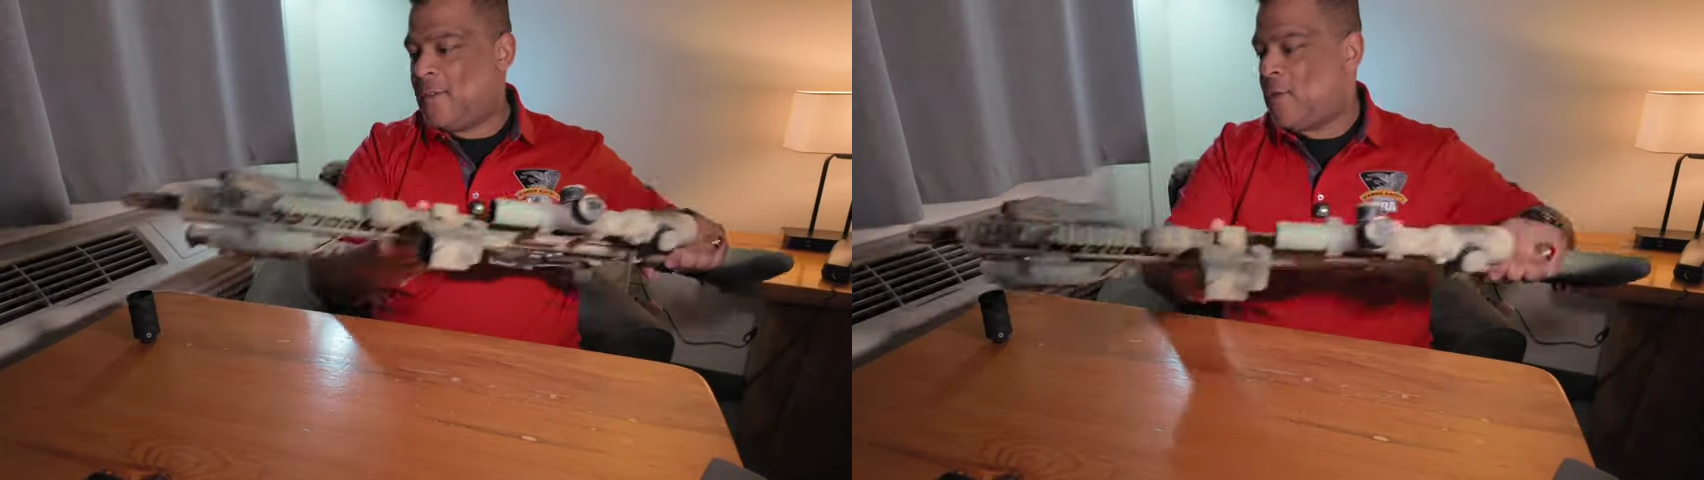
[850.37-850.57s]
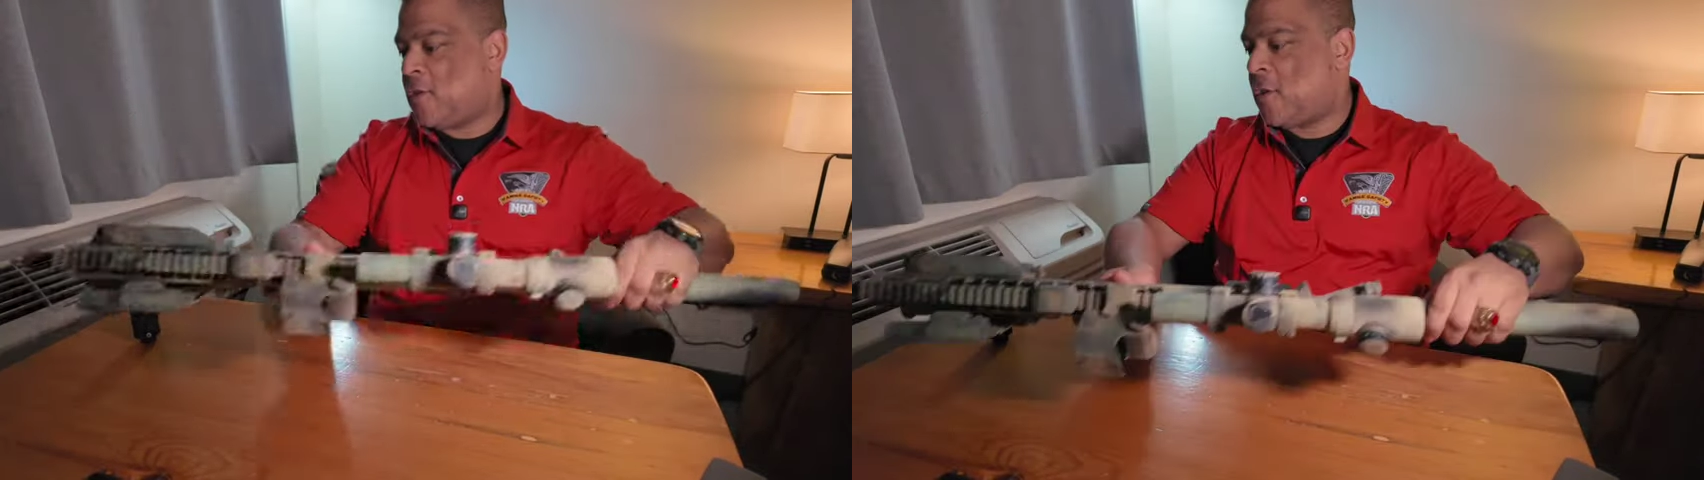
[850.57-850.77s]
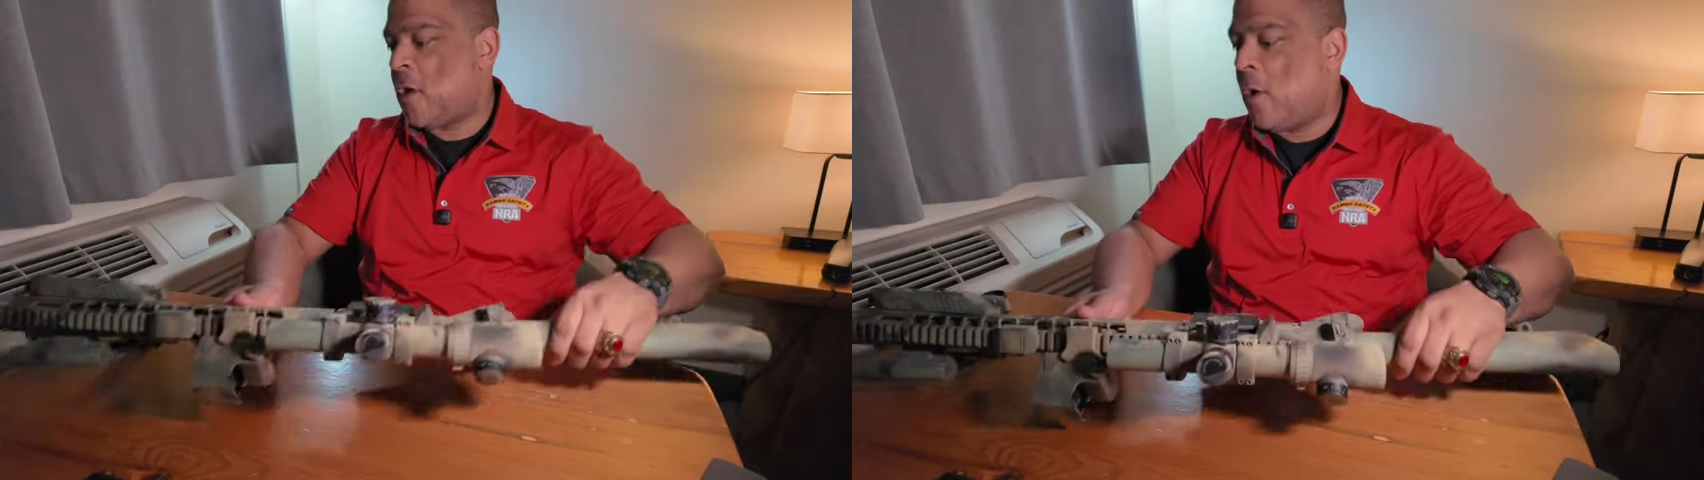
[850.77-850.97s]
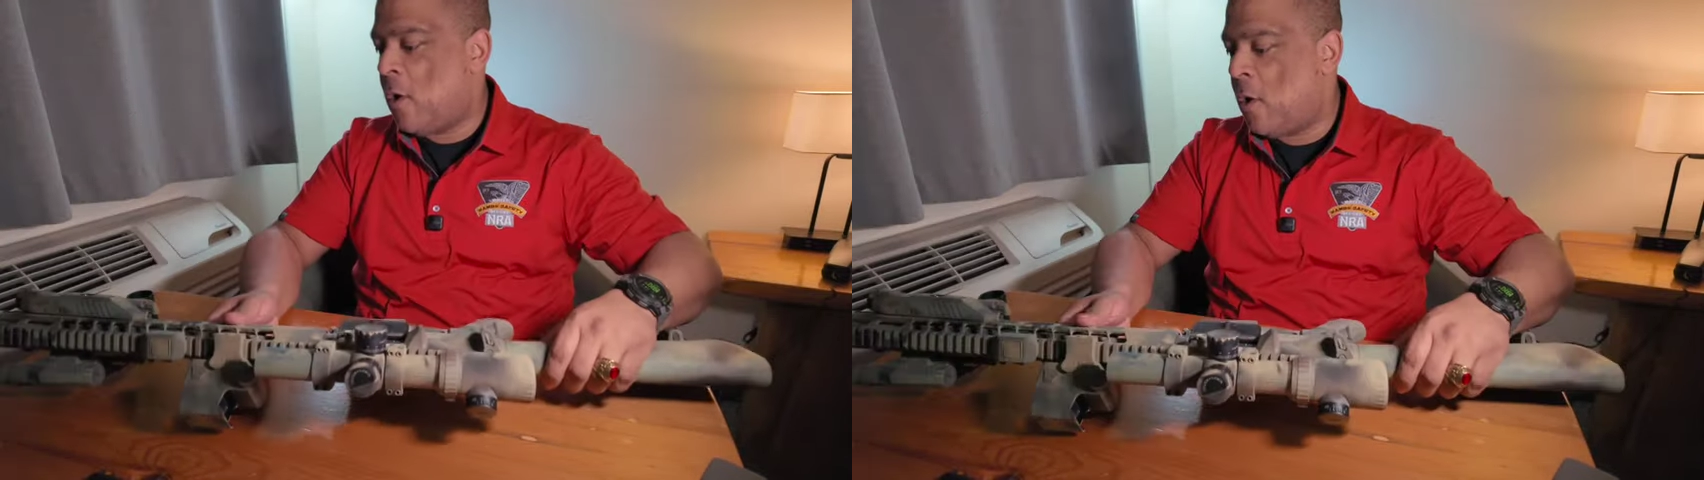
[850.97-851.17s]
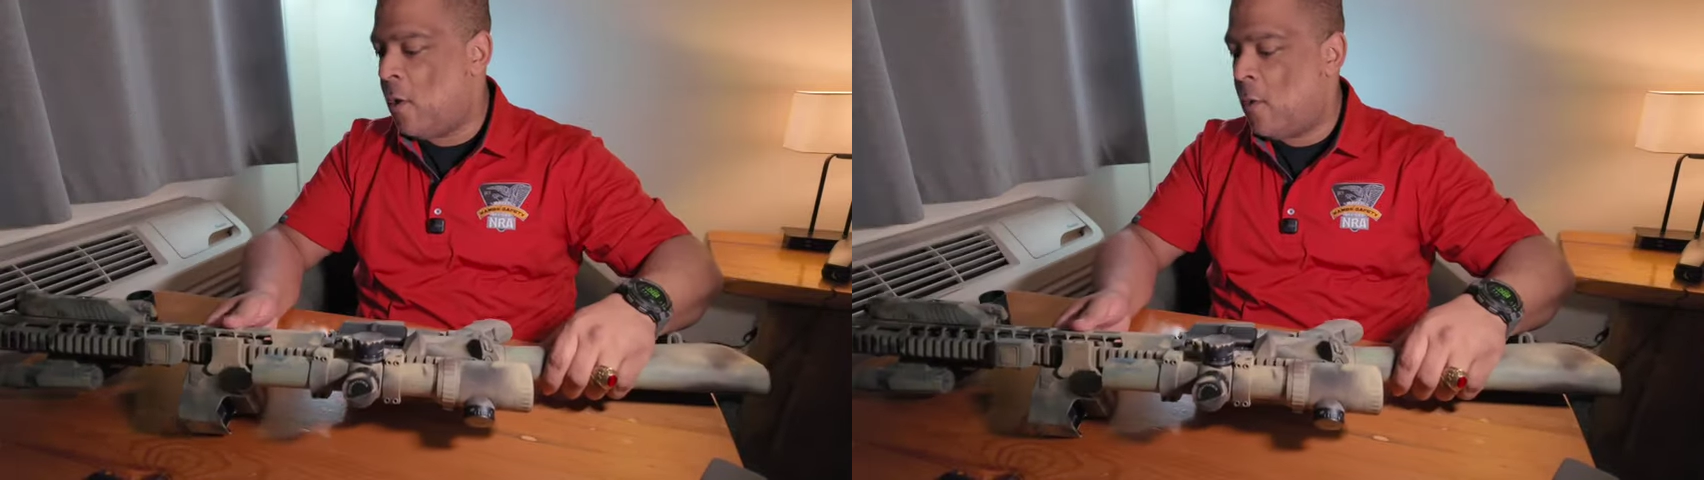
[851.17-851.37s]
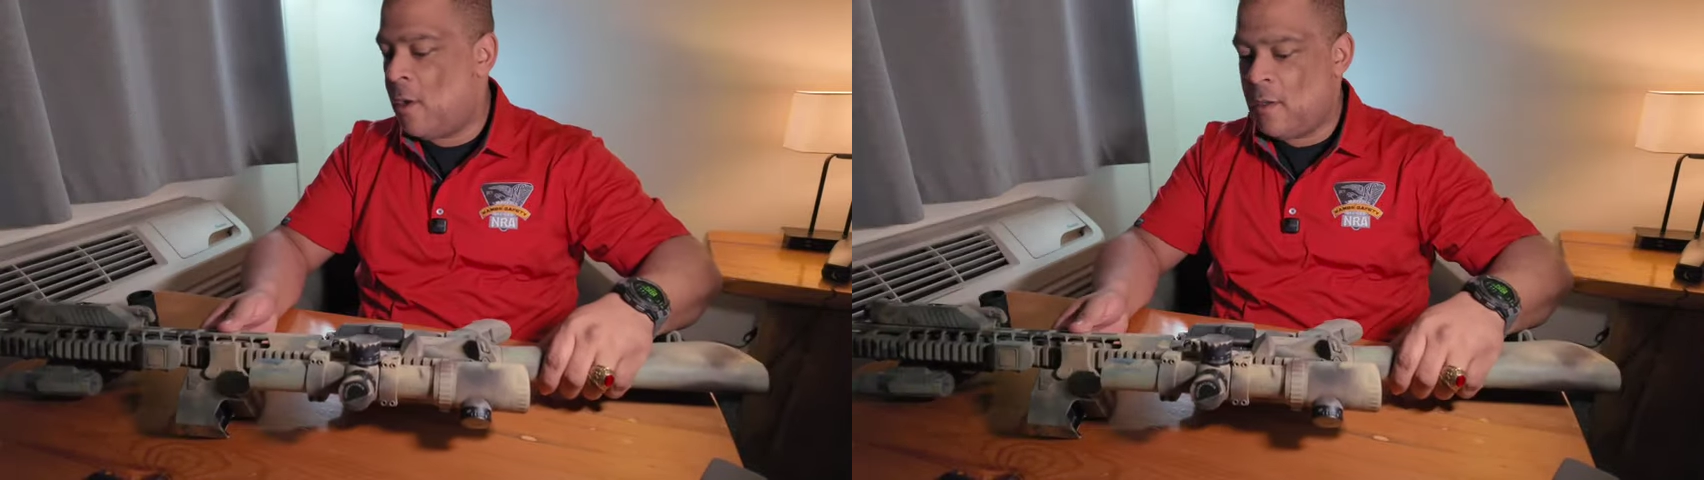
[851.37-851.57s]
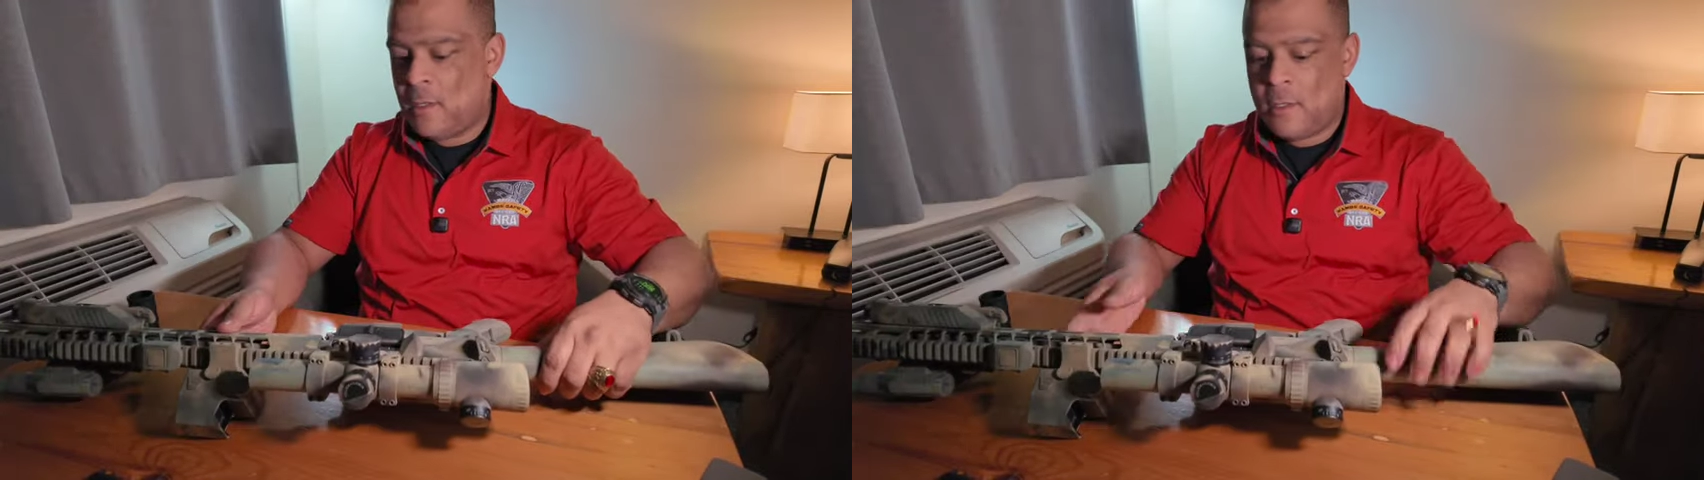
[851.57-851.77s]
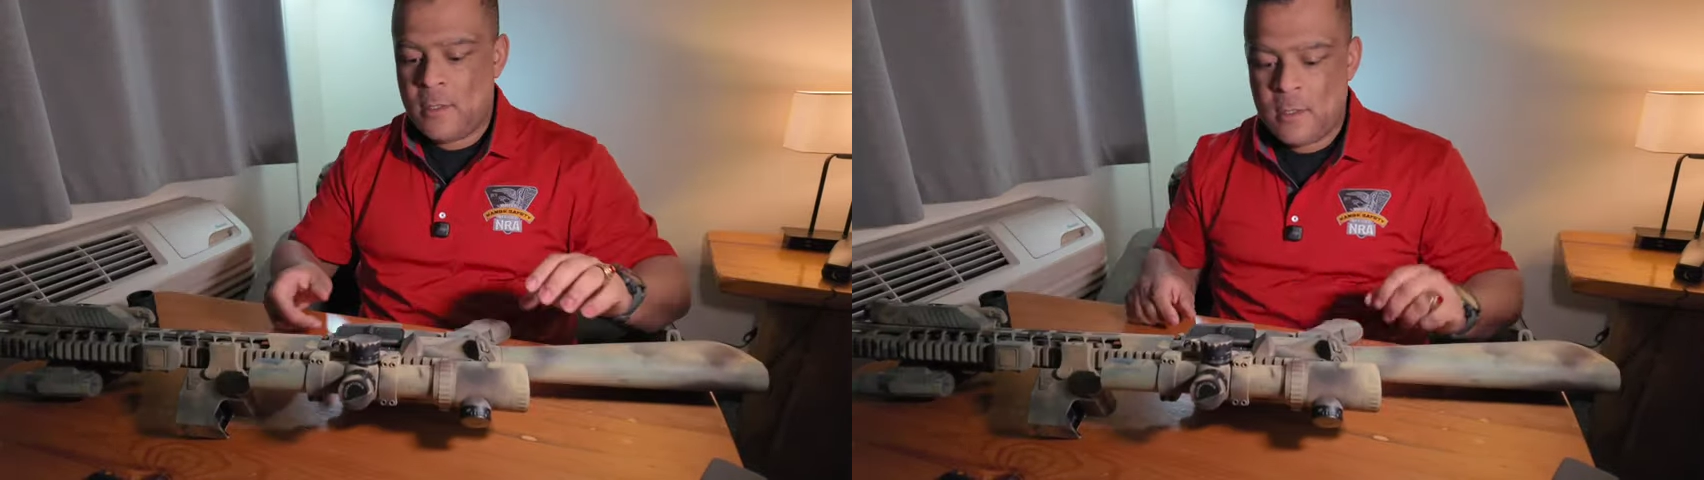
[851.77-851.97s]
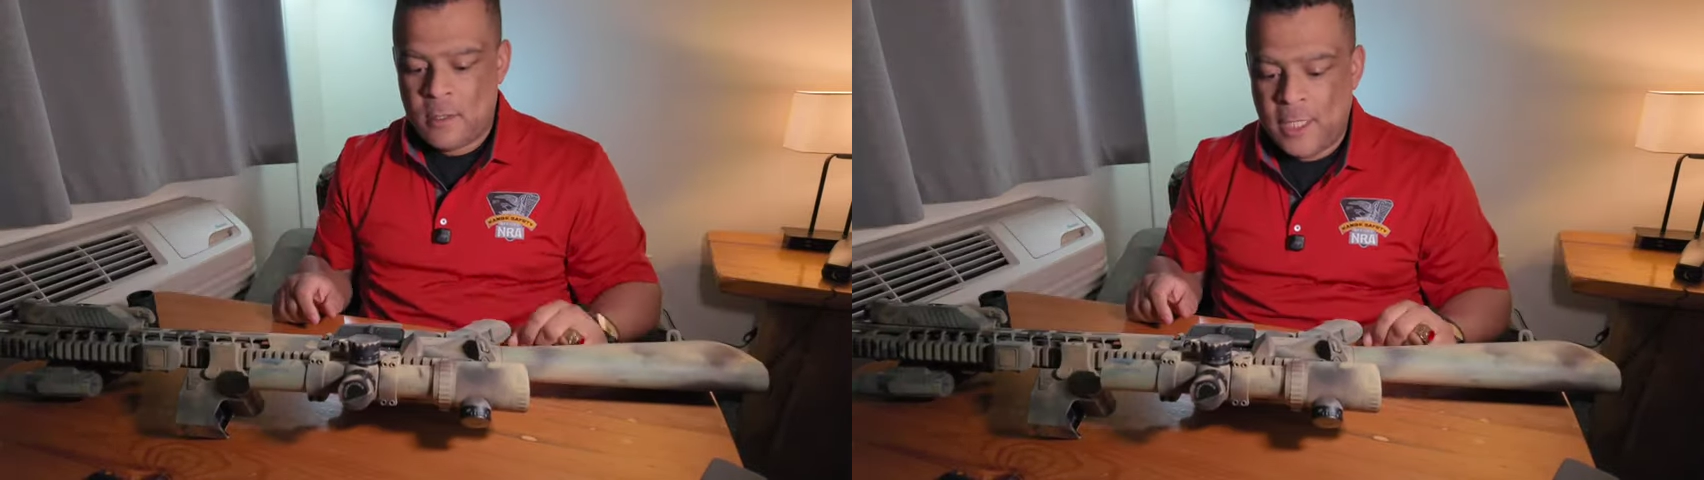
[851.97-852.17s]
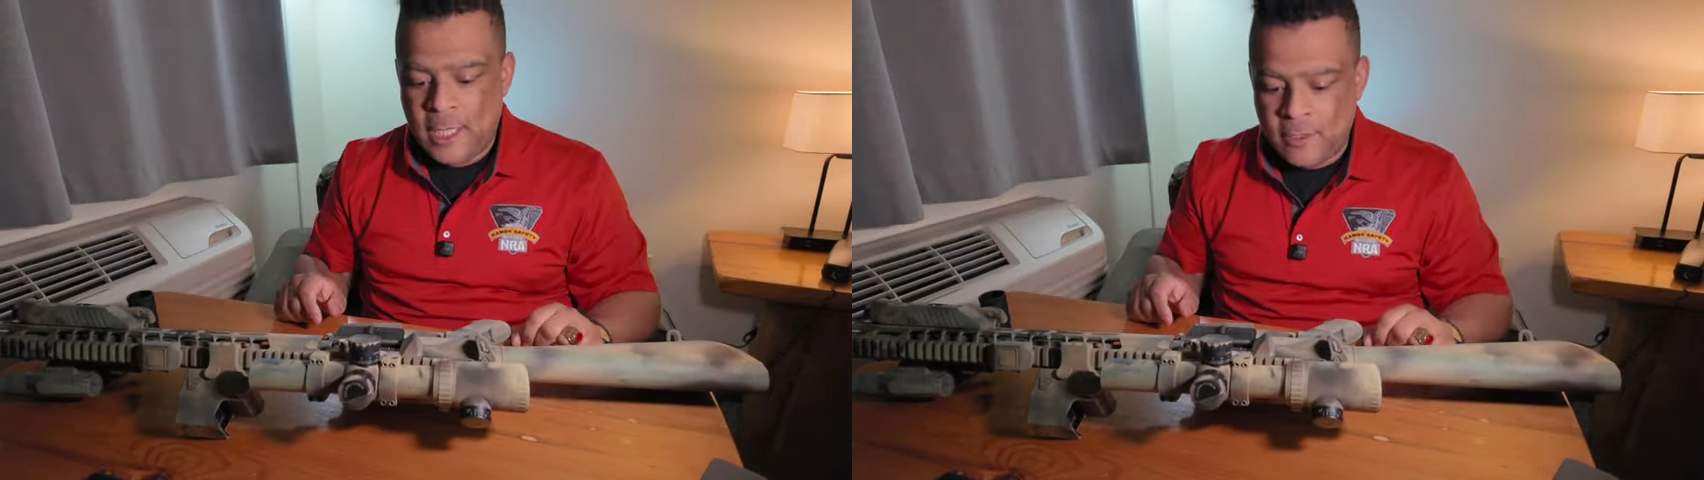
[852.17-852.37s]
So
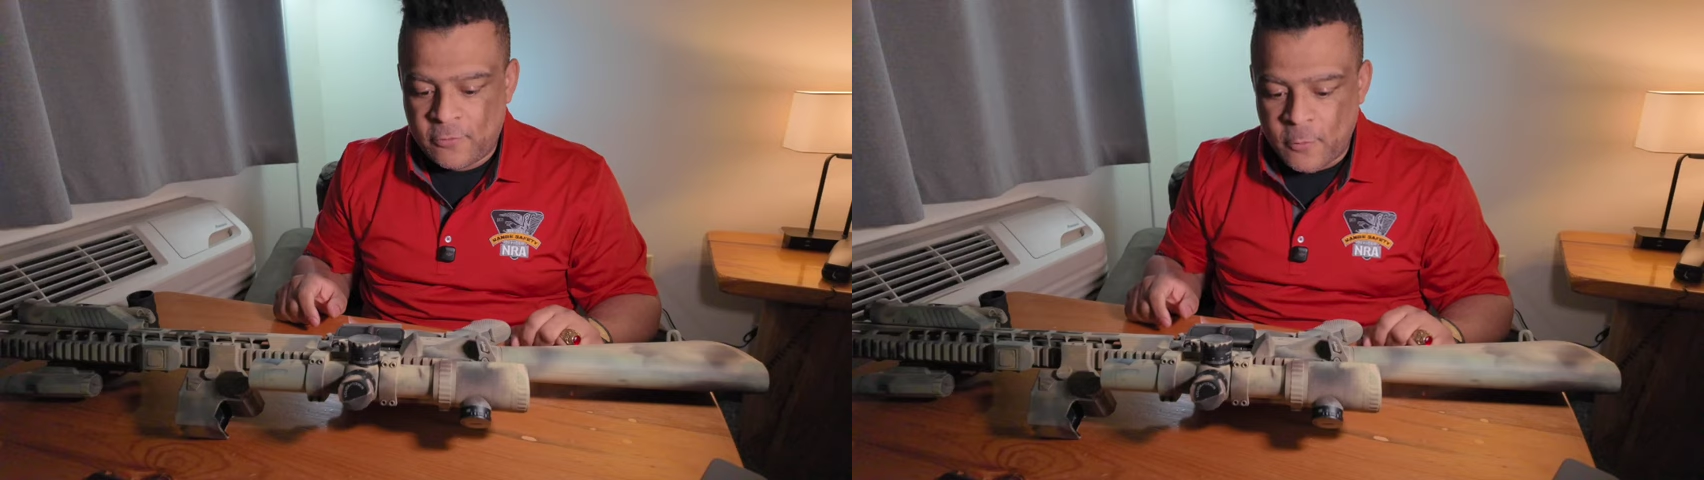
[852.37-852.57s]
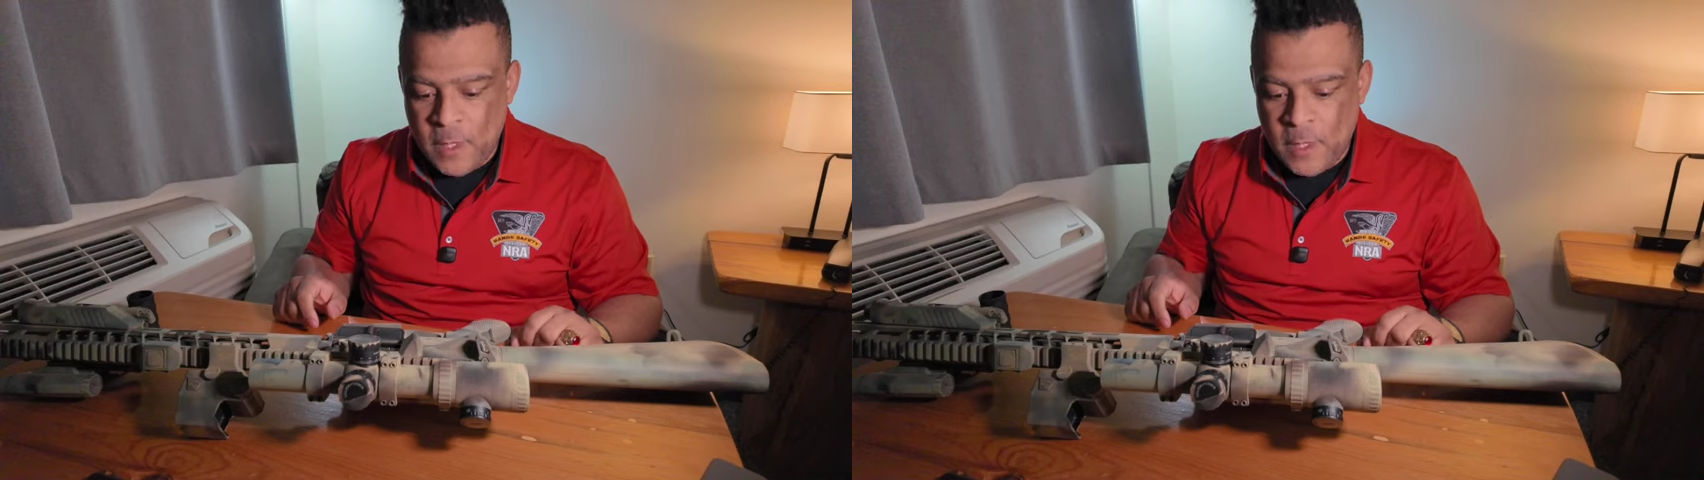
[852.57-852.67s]
give